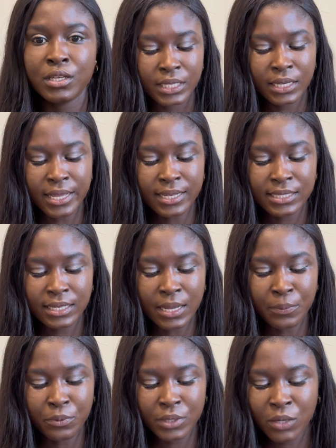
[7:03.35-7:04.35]
The next thing I
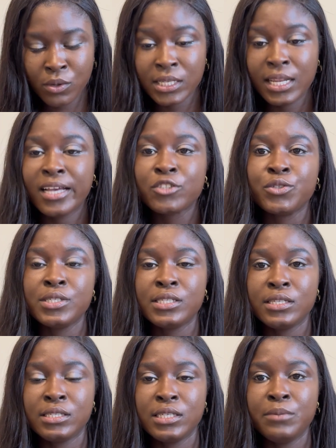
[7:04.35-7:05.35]
put there was
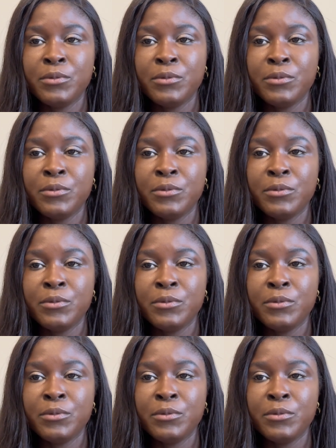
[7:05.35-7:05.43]
electricity,